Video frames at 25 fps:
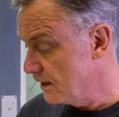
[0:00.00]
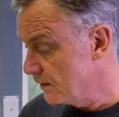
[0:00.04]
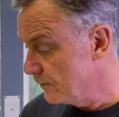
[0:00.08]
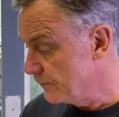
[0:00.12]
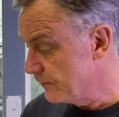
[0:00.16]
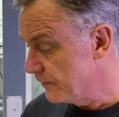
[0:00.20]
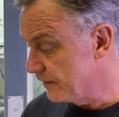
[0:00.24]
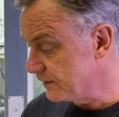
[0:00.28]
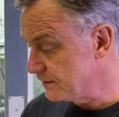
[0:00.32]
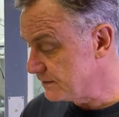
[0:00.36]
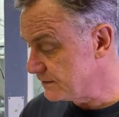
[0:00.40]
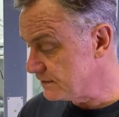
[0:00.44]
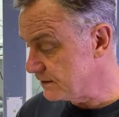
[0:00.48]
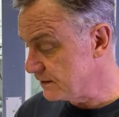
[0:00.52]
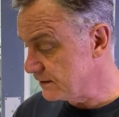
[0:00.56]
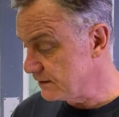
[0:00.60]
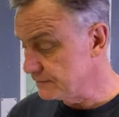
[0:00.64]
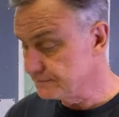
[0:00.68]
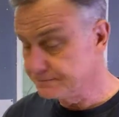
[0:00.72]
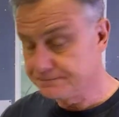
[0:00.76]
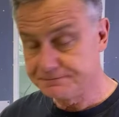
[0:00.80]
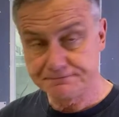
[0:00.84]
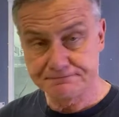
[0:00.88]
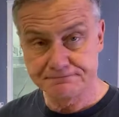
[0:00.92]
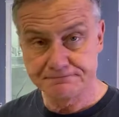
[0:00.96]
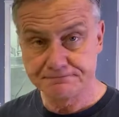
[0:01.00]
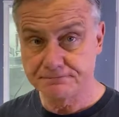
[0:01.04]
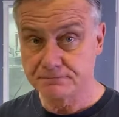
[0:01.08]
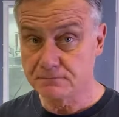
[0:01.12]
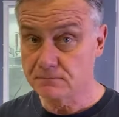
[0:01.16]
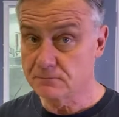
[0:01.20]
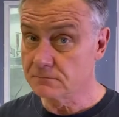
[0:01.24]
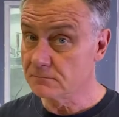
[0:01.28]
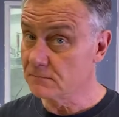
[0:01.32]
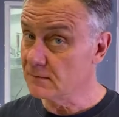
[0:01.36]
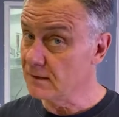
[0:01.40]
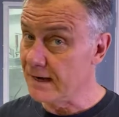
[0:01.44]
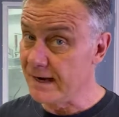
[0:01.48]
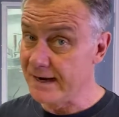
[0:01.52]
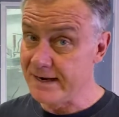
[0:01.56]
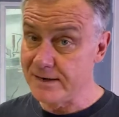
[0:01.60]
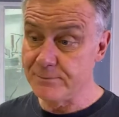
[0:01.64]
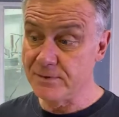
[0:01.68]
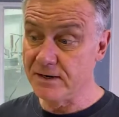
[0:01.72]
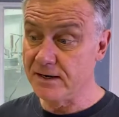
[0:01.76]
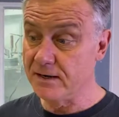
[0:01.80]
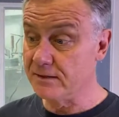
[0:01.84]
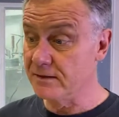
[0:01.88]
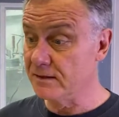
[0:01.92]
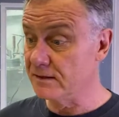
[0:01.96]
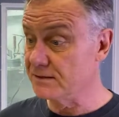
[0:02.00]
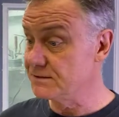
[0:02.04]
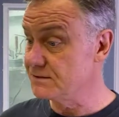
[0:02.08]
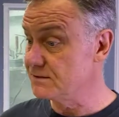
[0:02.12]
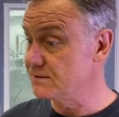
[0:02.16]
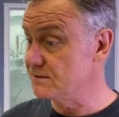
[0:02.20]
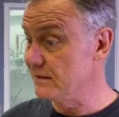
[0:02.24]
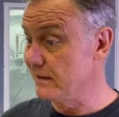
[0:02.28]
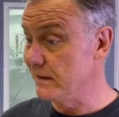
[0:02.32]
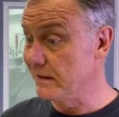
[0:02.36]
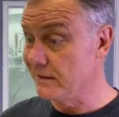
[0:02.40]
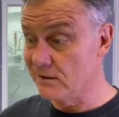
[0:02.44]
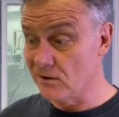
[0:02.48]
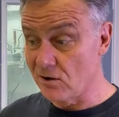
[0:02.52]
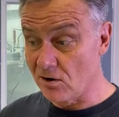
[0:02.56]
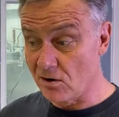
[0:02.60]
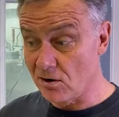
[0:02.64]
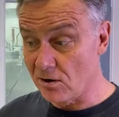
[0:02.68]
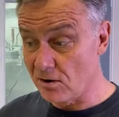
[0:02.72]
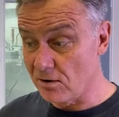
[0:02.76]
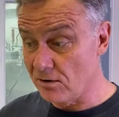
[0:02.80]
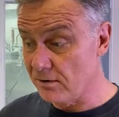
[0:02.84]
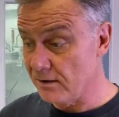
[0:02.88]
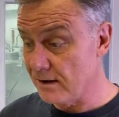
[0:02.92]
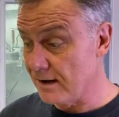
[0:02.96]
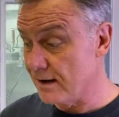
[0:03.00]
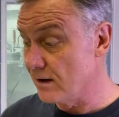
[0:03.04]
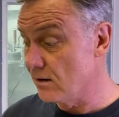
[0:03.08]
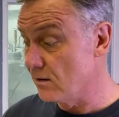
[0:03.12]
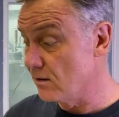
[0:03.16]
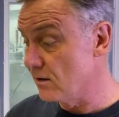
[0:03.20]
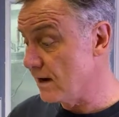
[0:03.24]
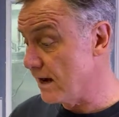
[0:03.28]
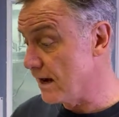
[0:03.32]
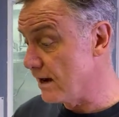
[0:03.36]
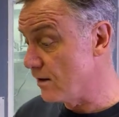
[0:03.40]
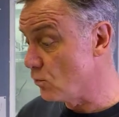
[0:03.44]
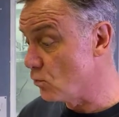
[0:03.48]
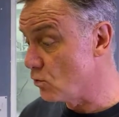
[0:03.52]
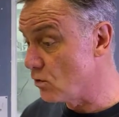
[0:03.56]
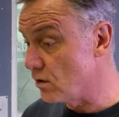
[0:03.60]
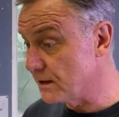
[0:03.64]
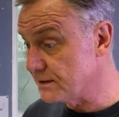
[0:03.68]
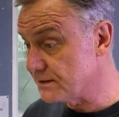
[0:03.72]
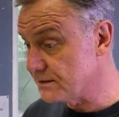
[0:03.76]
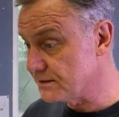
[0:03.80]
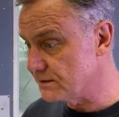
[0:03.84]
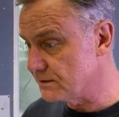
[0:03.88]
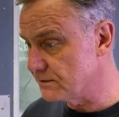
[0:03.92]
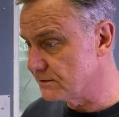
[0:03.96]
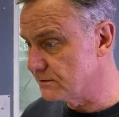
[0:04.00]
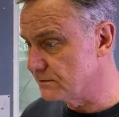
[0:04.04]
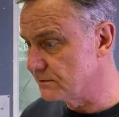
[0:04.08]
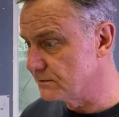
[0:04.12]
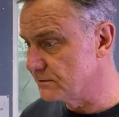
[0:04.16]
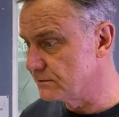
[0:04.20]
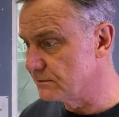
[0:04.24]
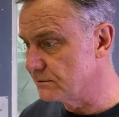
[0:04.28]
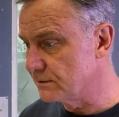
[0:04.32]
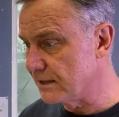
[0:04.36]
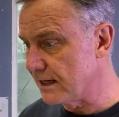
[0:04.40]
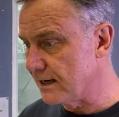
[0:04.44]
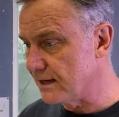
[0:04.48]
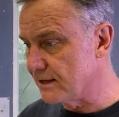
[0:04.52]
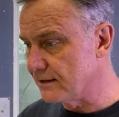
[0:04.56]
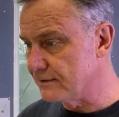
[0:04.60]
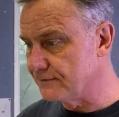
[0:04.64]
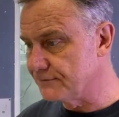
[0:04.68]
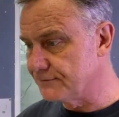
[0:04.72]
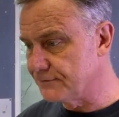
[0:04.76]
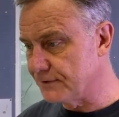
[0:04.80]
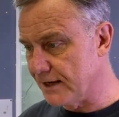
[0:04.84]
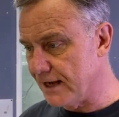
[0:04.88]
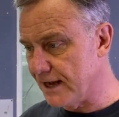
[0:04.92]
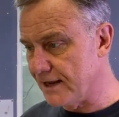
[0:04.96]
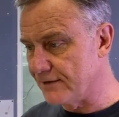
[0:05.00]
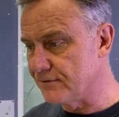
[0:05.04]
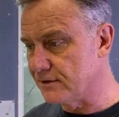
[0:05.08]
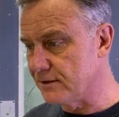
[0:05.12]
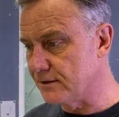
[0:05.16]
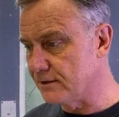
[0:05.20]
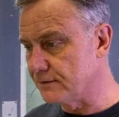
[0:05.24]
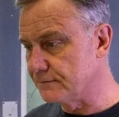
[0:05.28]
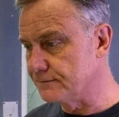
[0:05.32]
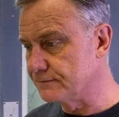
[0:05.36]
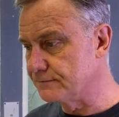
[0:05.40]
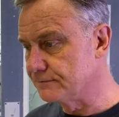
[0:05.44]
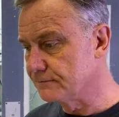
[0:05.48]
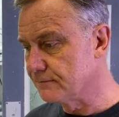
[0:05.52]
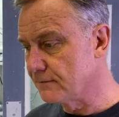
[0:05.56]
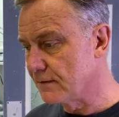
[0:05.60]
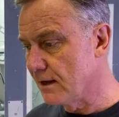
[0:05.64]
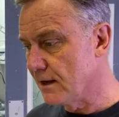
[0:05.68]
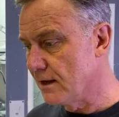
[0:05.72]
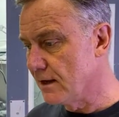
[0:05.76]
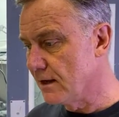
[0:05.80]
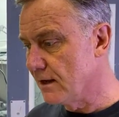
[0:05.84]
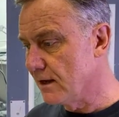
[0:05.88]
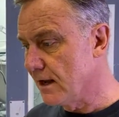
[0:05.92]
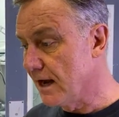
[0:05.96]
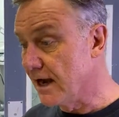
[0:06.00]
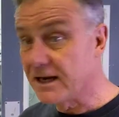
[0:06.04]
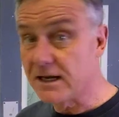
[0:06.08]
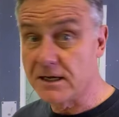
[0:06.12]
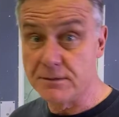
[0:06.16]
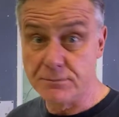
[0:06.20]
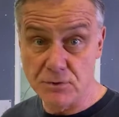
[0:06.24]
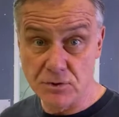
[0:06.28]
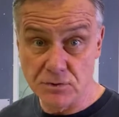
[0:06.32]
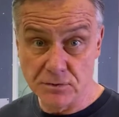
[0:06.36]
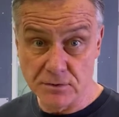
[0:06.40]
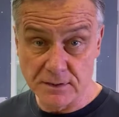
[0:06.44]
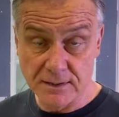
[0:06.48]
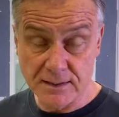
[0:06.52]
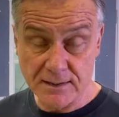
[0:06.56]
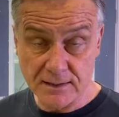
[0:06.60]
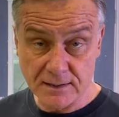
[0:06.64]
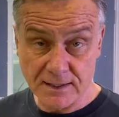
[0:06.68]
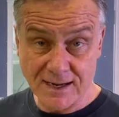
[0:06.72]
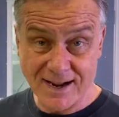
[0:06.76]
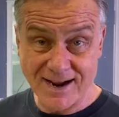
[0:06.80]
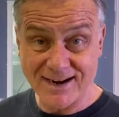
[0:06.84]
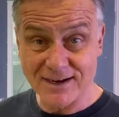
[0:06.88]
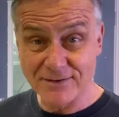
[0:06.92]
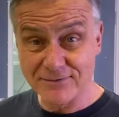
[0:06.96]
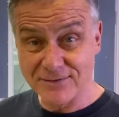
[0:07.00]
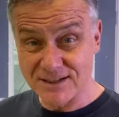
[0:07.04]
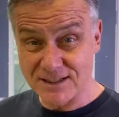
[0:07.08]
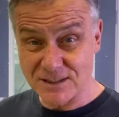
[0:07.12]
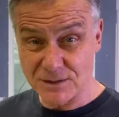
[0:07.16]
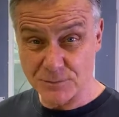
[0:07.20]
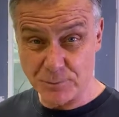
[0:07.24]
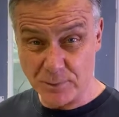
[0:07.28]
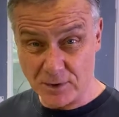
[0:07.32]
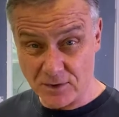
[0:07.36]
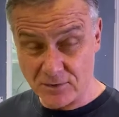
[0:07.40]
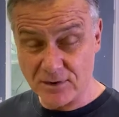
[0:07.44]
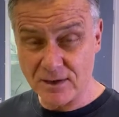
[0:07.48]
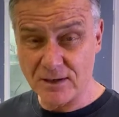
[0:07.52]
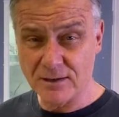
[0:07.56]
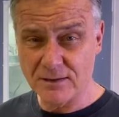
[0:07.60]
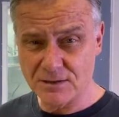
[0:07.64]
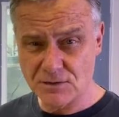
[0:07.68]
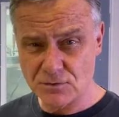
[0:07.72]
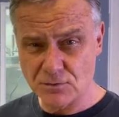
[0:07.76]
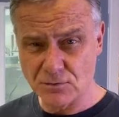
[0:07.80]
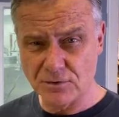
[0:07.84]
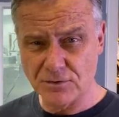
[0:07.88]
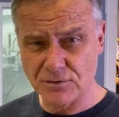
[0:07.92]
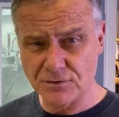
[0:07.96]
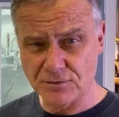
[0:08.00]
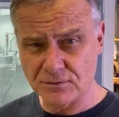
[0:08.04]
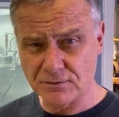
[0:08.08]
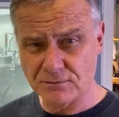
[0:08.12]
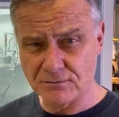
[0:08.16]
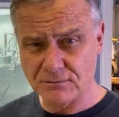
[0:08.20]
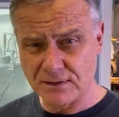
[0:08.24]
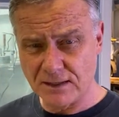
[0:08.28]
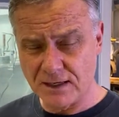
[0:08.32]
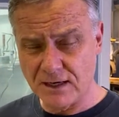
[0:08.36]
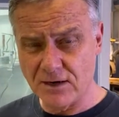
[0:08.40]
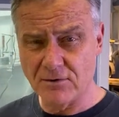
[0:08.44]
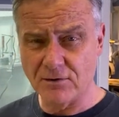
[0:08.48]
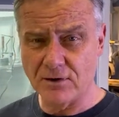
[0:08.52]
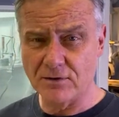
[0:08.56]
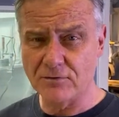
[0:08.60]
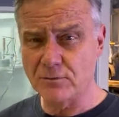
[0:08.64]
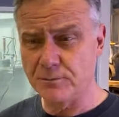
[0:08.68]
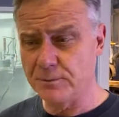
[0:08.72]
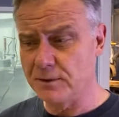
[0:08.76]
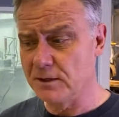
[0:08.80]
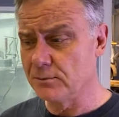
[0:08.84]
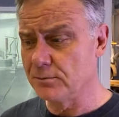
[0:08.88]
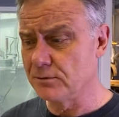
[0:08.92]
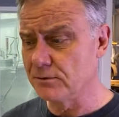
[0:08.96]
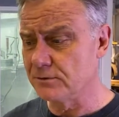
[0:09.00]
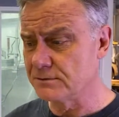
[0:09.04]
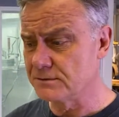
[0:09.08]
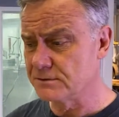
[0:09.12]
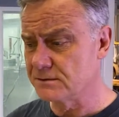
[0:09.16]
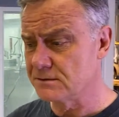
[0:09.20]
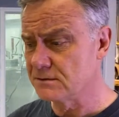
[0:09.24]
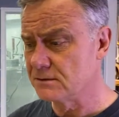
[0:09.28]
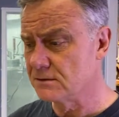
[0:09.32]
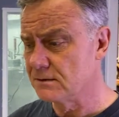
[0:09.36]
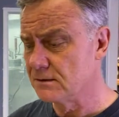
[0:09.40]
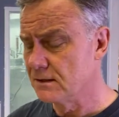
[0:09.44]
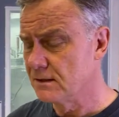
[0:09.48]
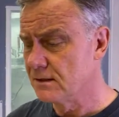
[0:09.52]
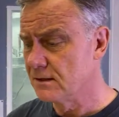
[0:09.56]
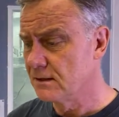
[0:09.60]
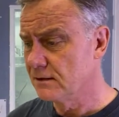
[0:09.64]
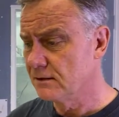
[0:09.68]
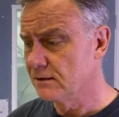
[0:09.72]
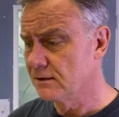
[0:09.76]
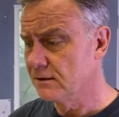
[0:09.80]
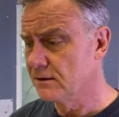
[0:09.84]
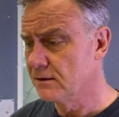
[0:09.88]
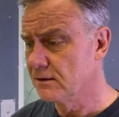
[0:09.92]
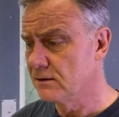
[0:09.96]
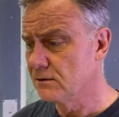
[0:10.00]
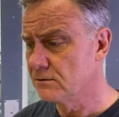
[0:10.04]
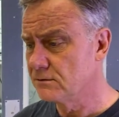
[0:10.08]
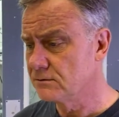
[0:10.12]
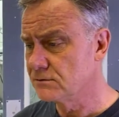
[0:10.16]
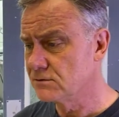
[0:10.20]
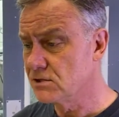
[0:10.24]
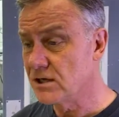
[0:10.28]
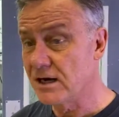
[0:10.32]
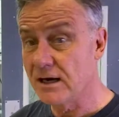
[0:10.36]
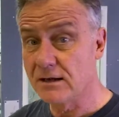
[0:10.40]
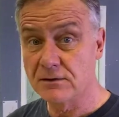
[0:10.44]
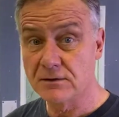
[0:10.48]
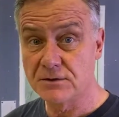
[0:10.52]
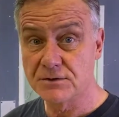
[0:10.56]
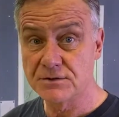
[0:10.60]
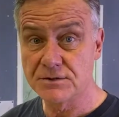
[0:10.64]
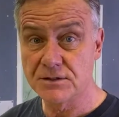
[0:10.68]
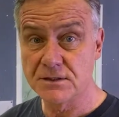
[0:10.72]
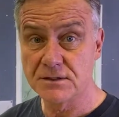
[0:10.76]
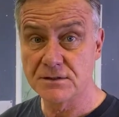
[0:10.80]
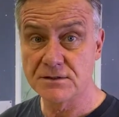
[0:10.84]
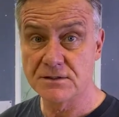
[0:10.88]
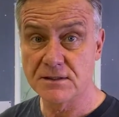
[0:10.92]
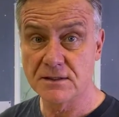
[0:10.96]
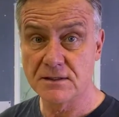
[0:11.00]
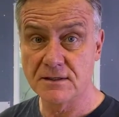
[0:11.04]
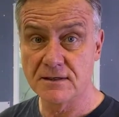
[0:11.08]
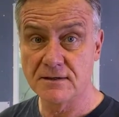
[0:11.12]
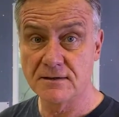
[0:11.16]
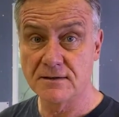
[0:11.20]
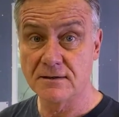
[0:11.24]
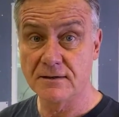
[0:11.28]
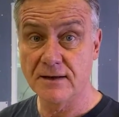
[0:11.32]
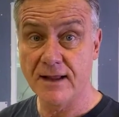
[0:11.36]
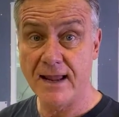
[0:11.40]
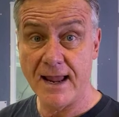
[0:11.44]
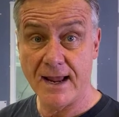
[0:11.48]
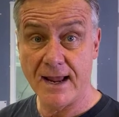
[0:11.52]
But anybody that's into art and wants to kind of have a community kind of experience with, hear other people's, you know, challenges and